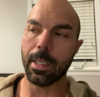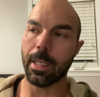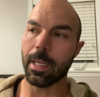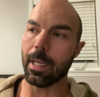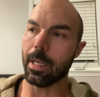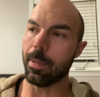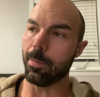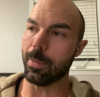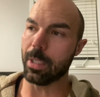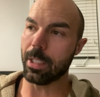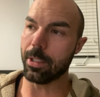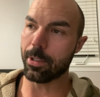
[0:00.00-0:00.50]
I
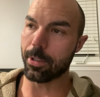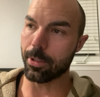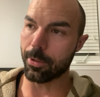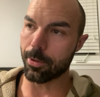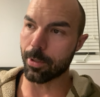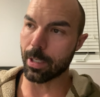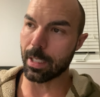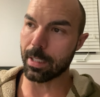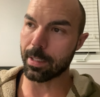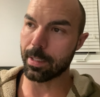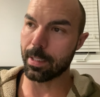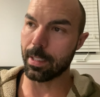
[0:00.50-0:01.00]
mean to
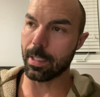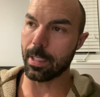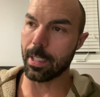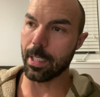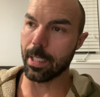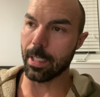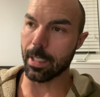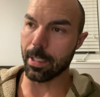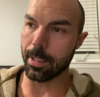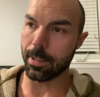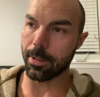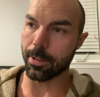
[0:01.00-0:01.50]
trust that
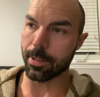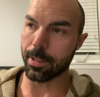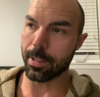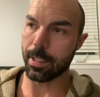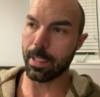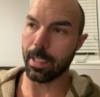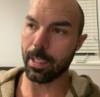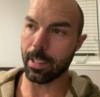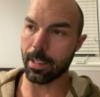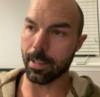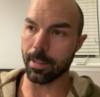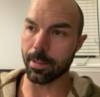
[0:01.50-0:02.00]
he
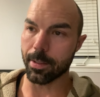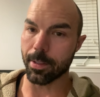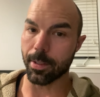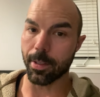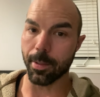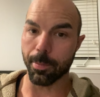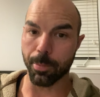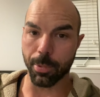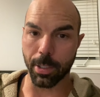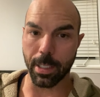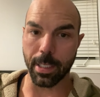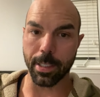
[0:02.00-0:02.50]
understands the
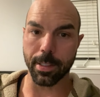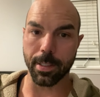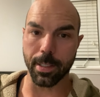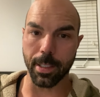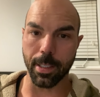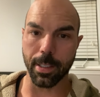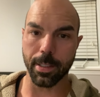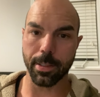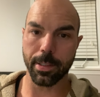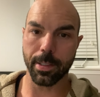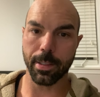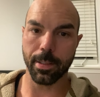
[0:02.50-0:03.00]

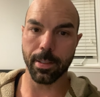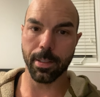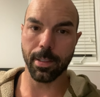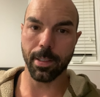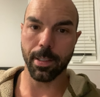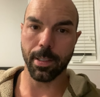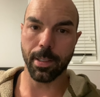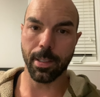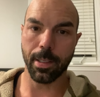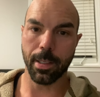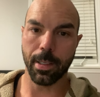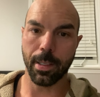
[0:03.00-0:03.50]
process.
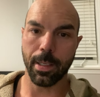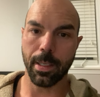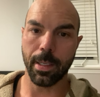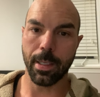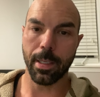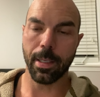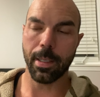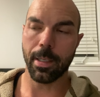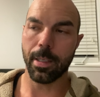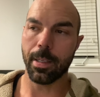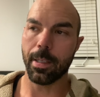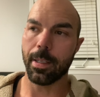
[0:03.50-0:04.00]

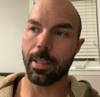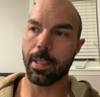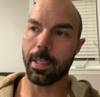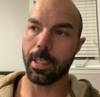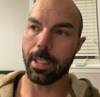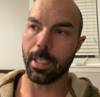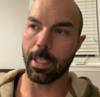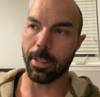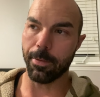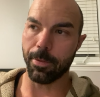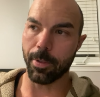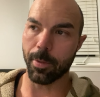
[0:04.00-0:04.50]

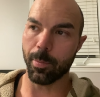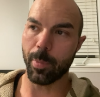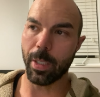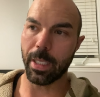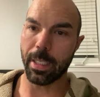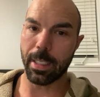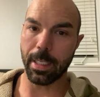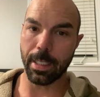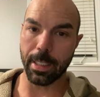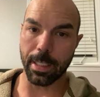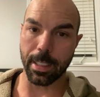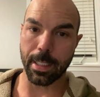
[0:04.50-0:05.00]
If you're
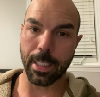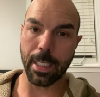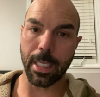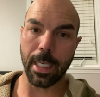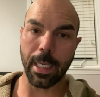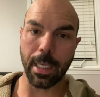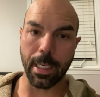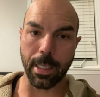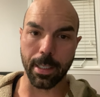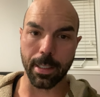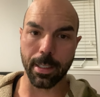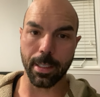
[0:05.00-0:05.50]
baking a
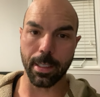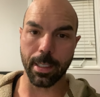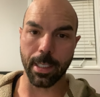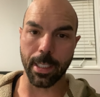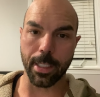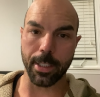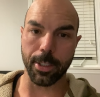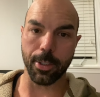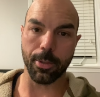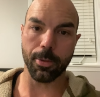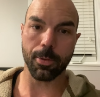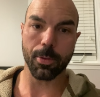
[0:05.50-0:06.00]
cake
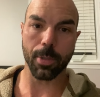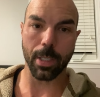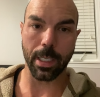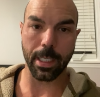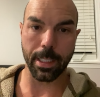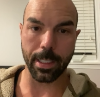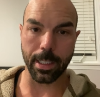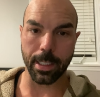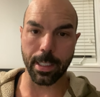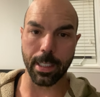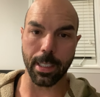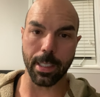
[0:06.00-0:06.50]
and you try
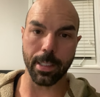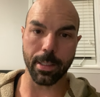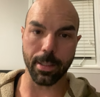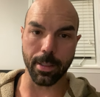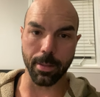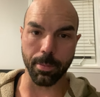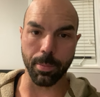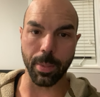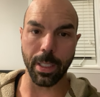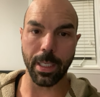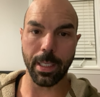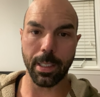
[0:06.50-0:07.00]
to cut the
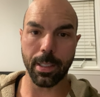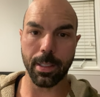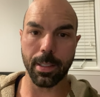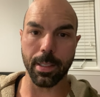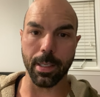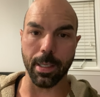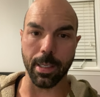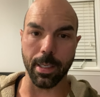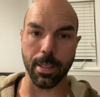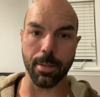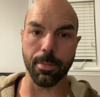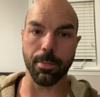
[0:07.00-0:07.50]
bake
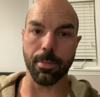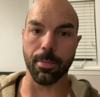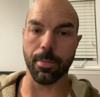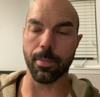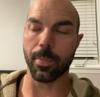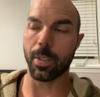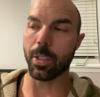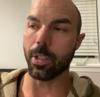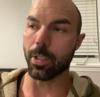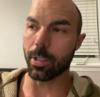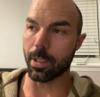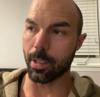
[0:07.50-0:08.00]
time,
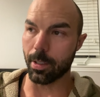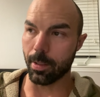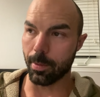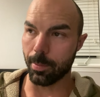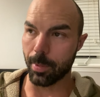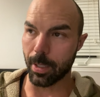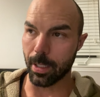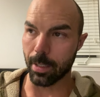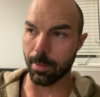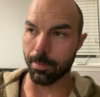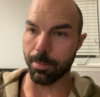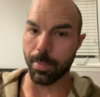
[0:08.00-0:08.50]
you're going to
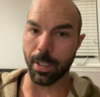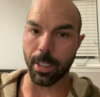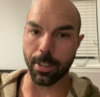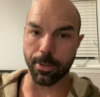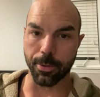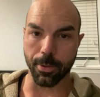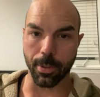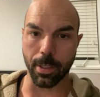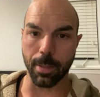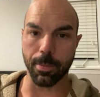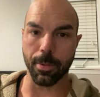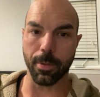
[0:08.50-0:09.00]
be in big
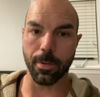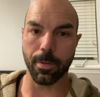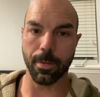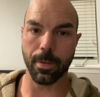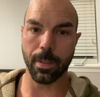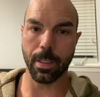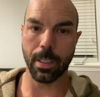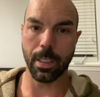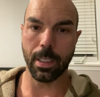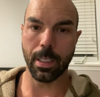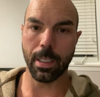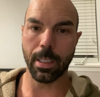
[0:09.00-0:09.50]
trouble.
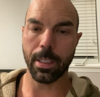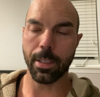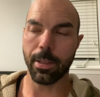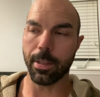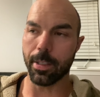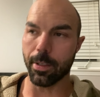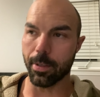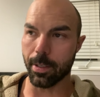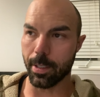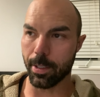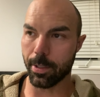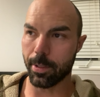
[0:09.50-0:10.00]

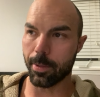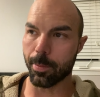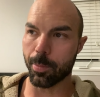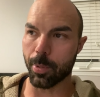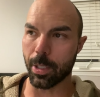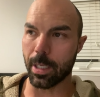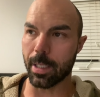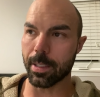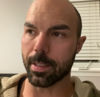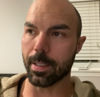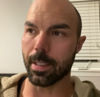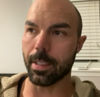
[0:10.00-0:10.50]
There are other
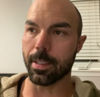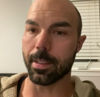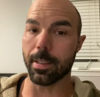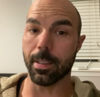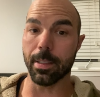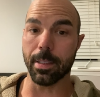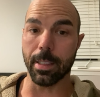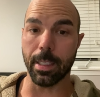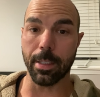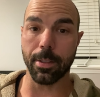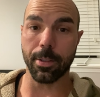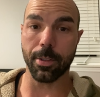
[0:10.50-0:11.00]
processes.
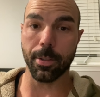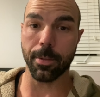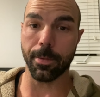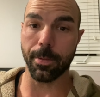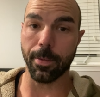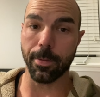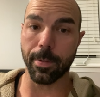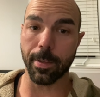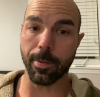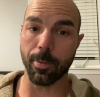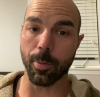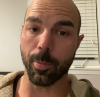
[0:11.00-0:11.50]
I don't know if
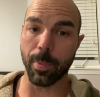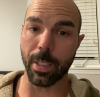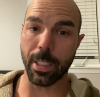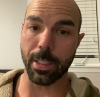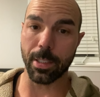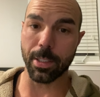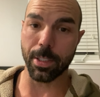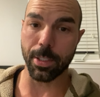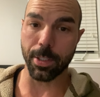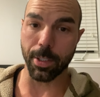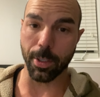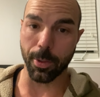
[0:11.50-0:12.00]
you've ever made
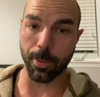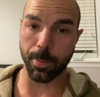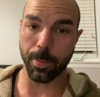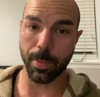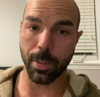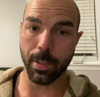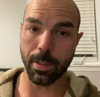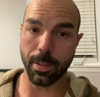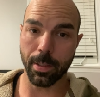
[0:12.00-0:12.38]
soap.